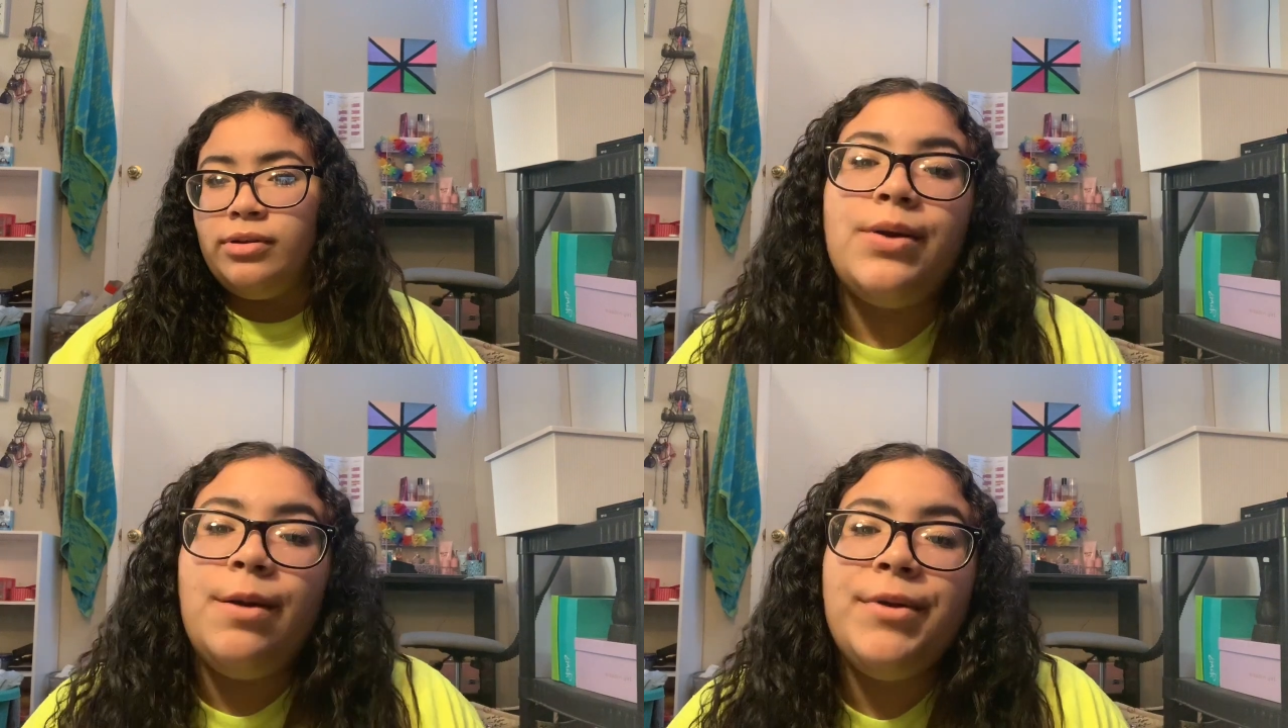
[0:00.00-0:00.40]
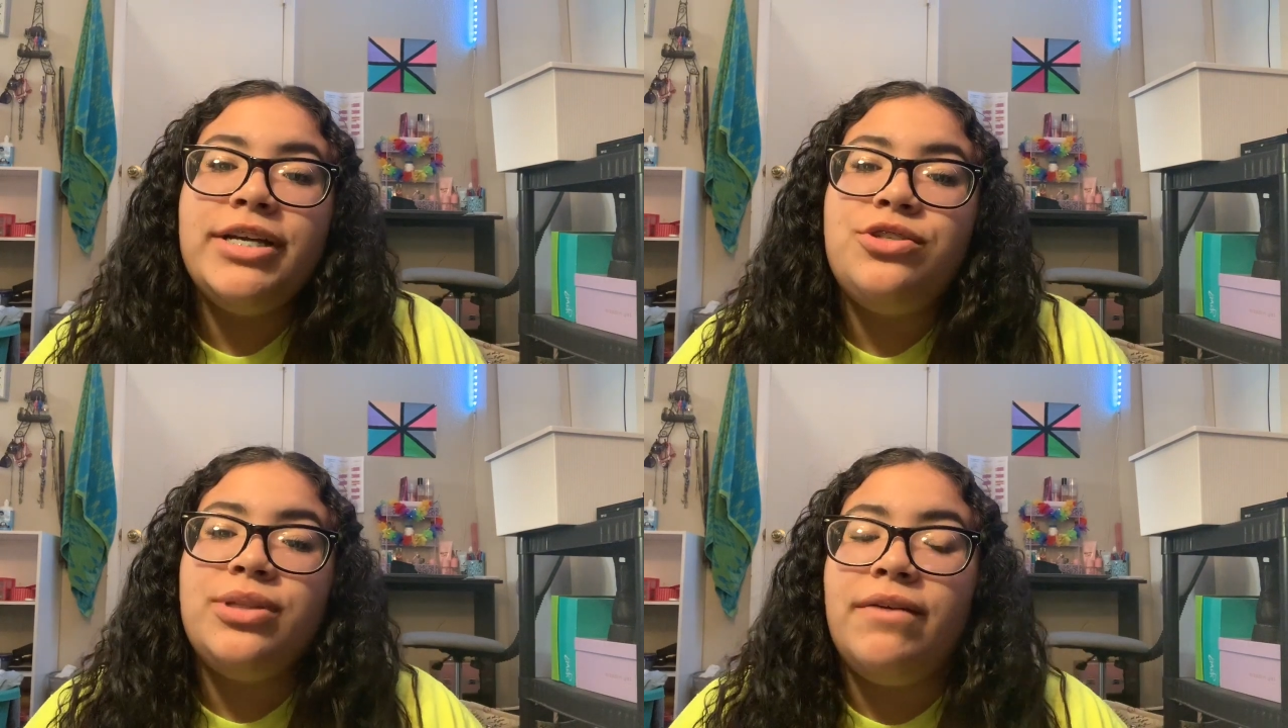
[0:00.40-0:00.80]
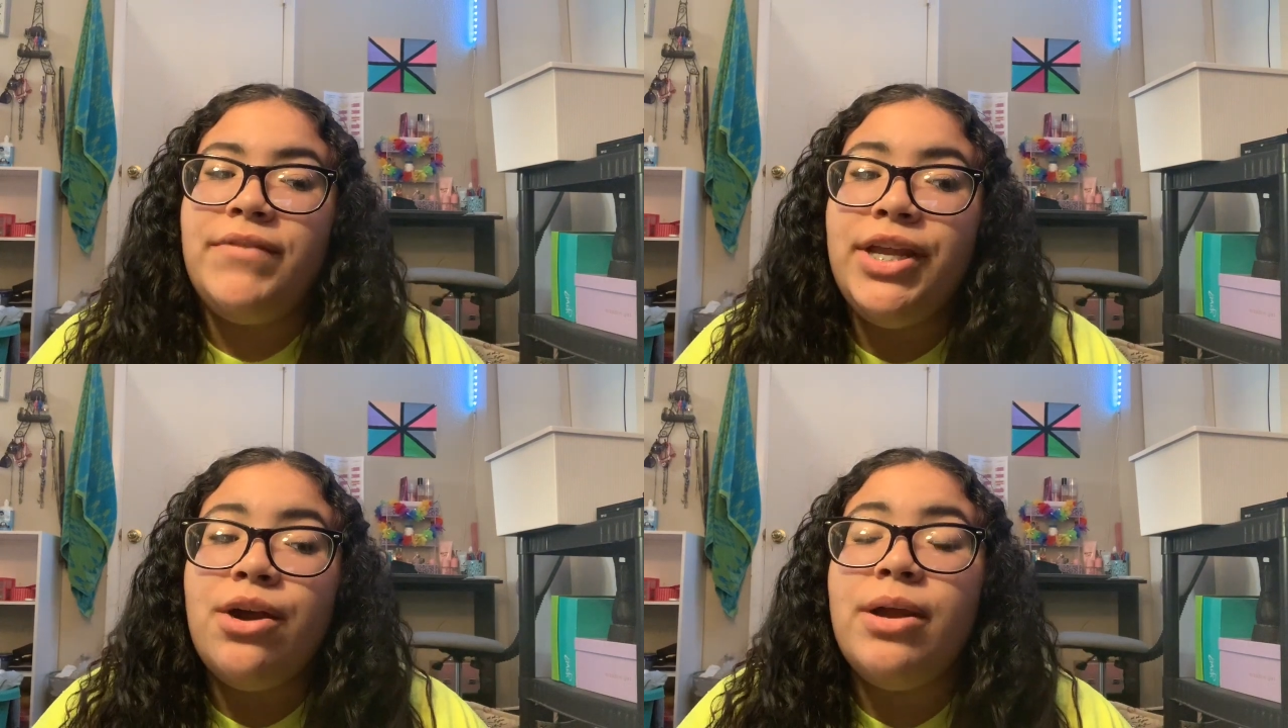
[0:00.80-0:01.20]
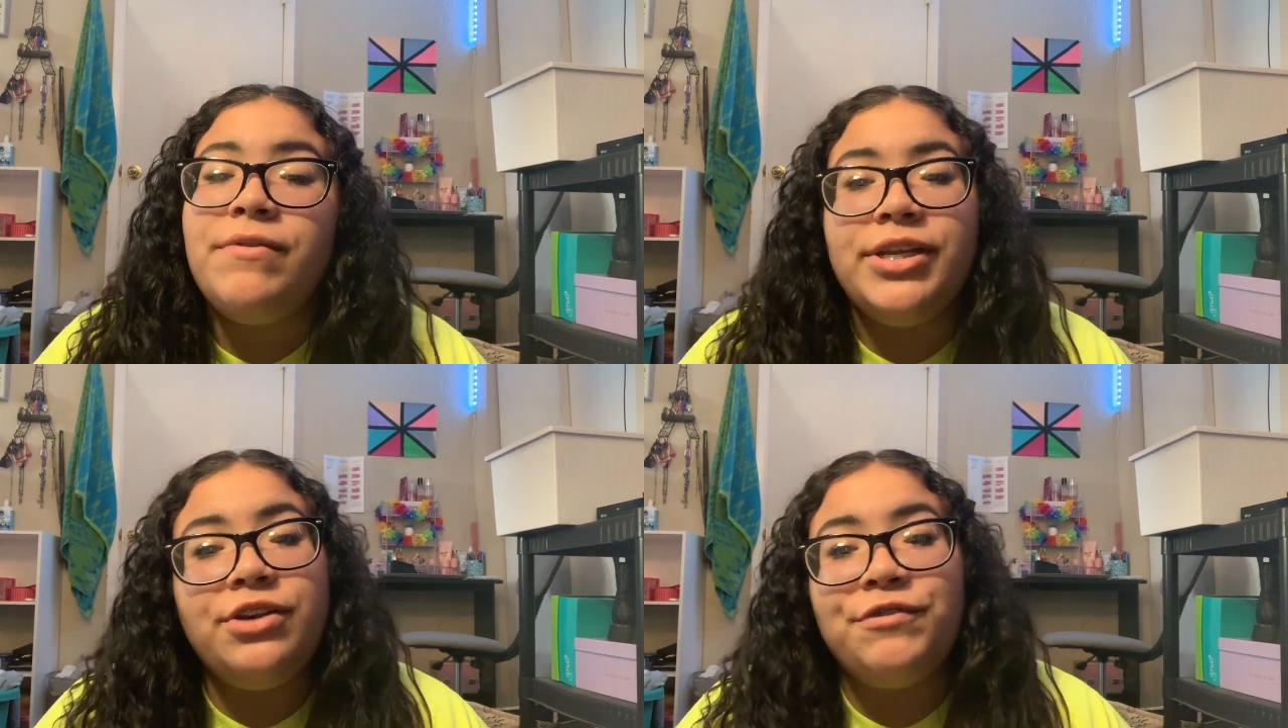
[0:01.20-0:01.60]
I hope you guys enjoyed that video. If
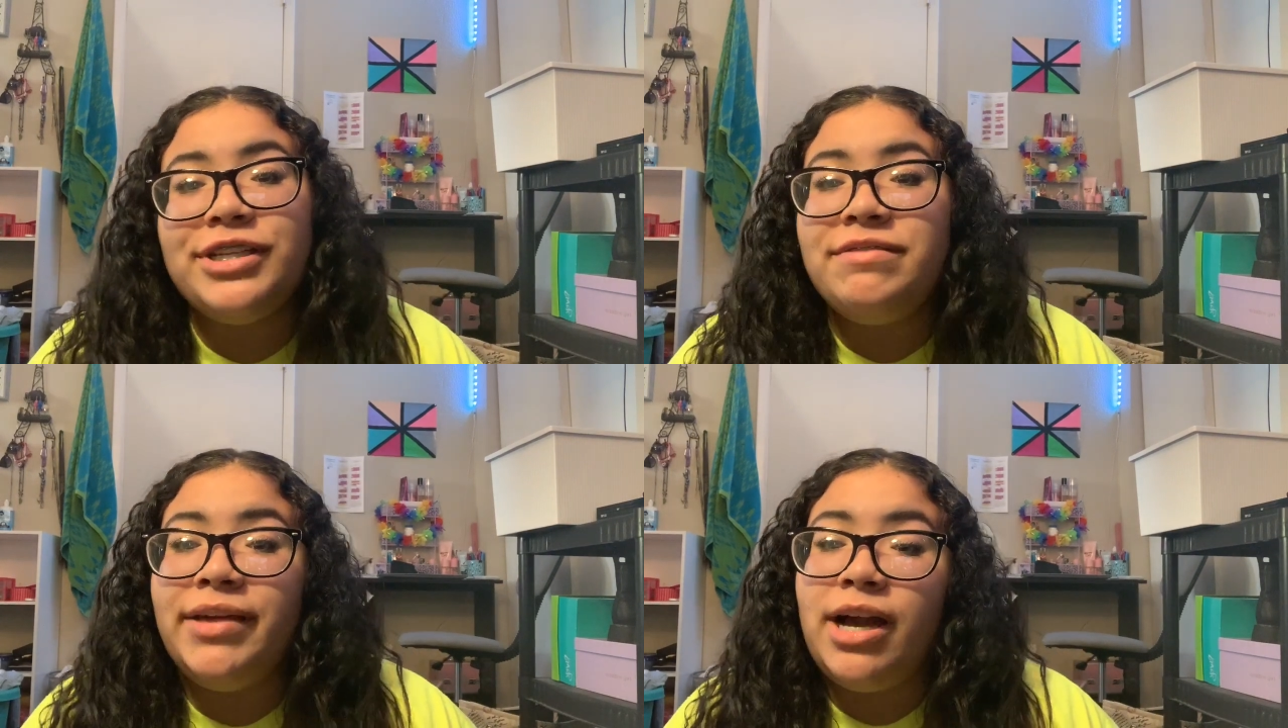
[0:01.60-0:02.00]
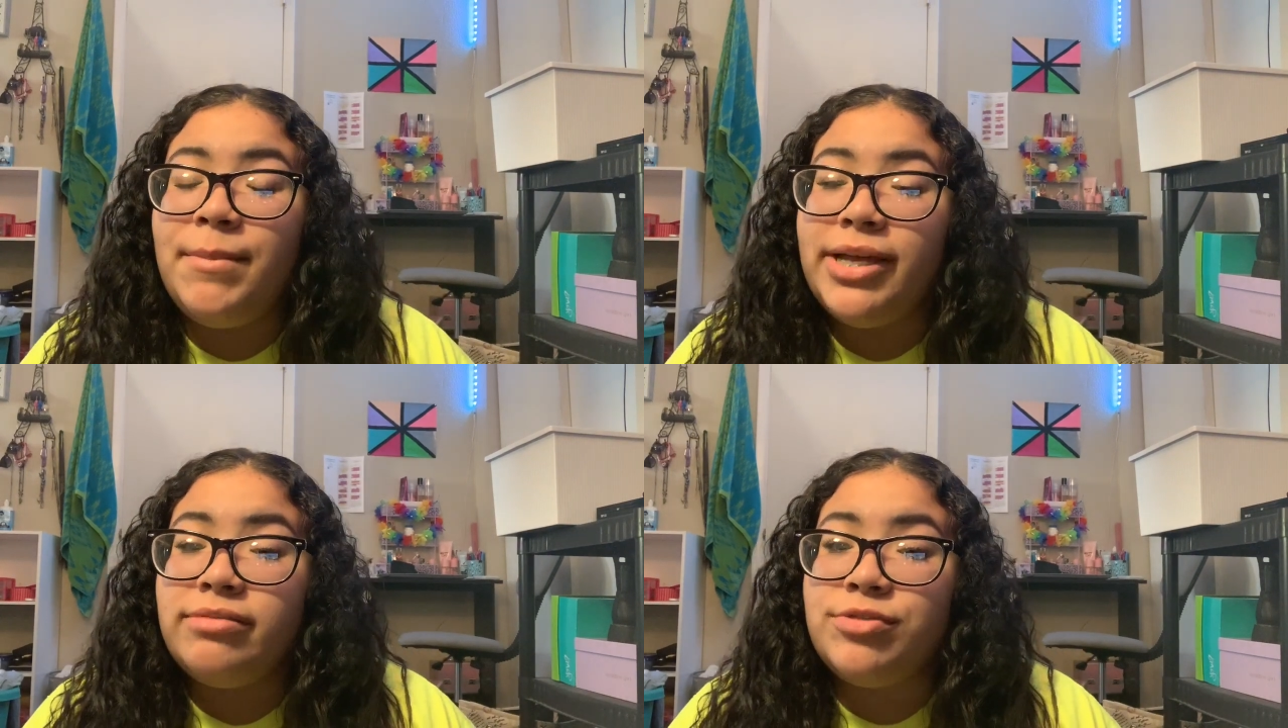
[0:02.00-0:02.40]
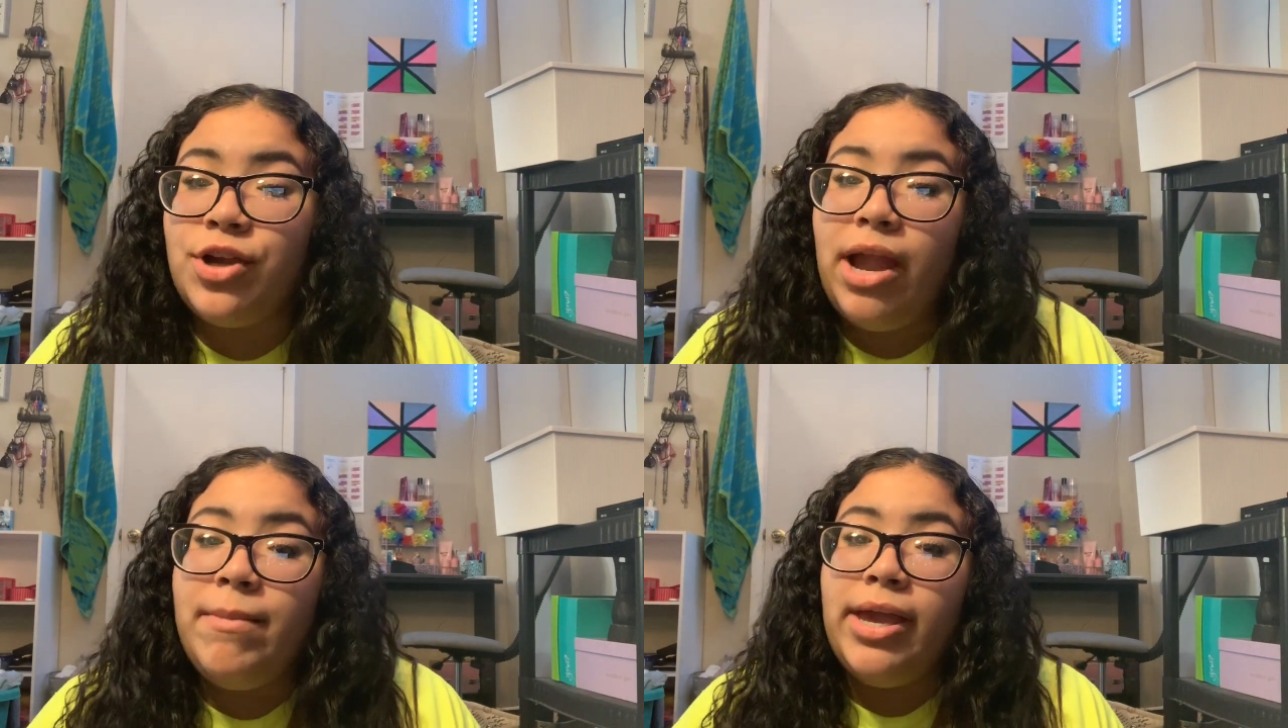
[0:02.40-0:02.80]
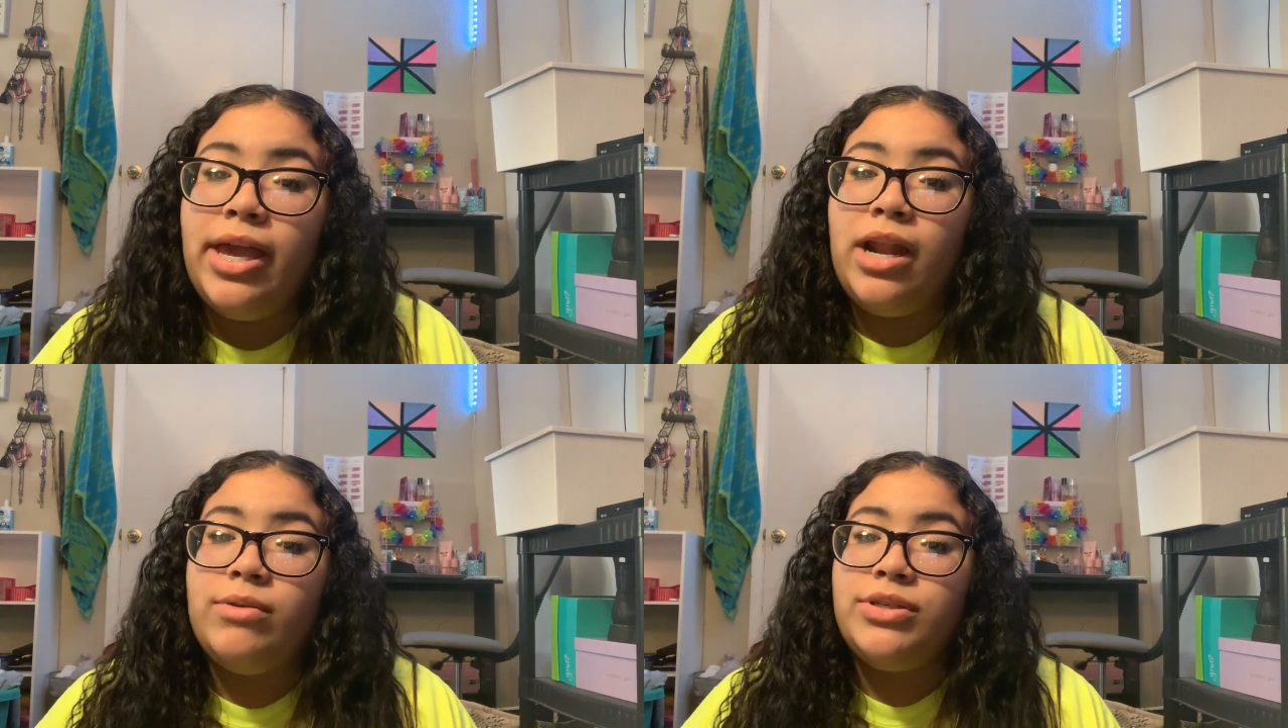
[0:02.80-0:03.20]
you did, don't forget to like, comment, and subscribe,
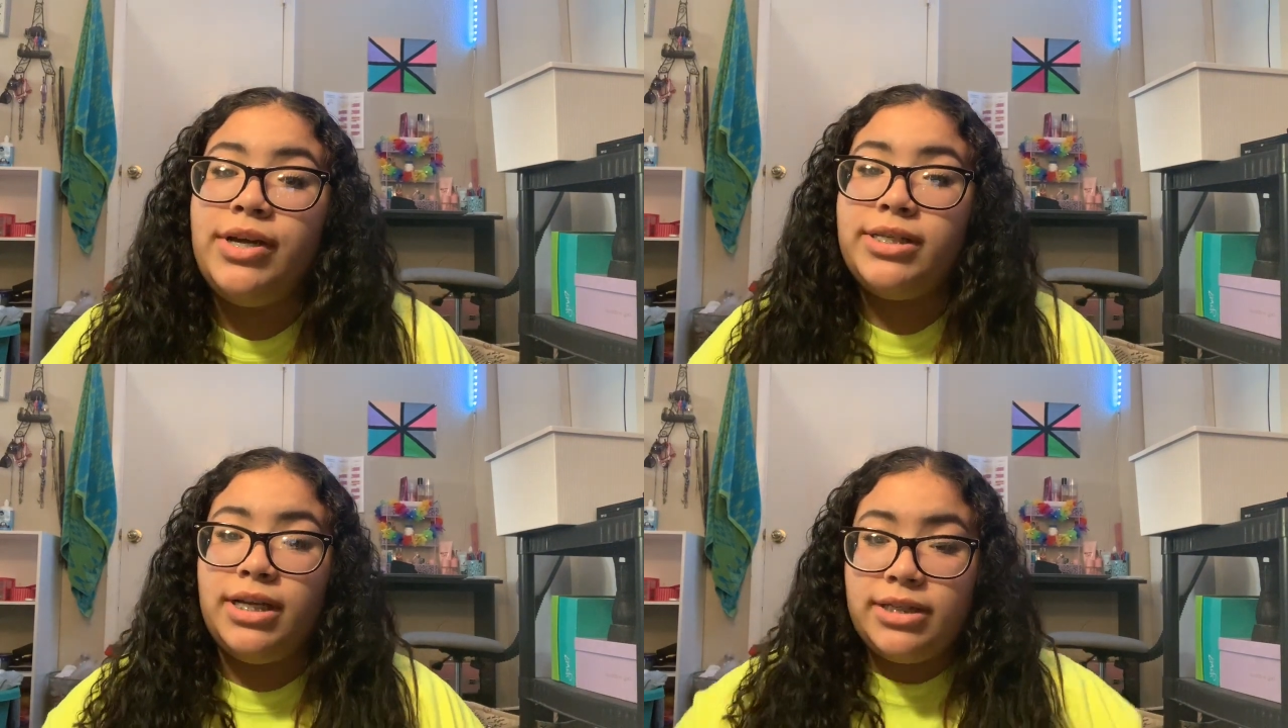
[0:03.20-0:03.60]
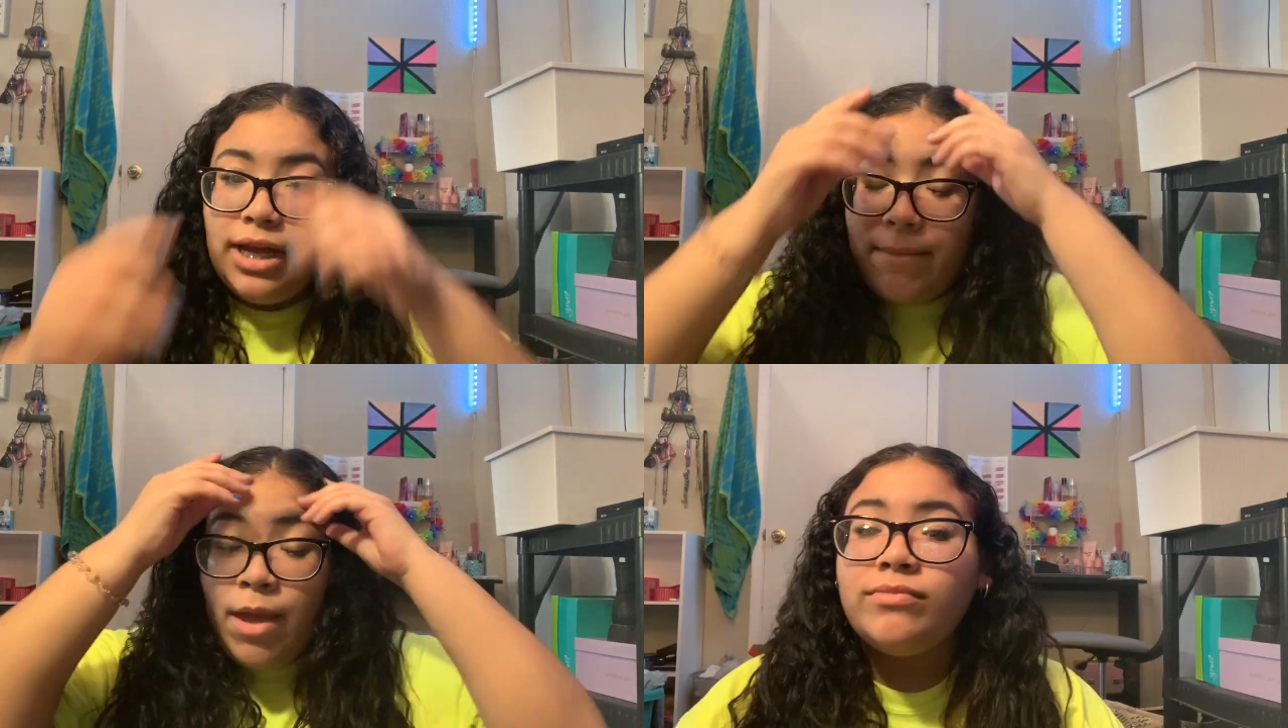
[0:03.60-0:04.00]
and I will see you guys next time.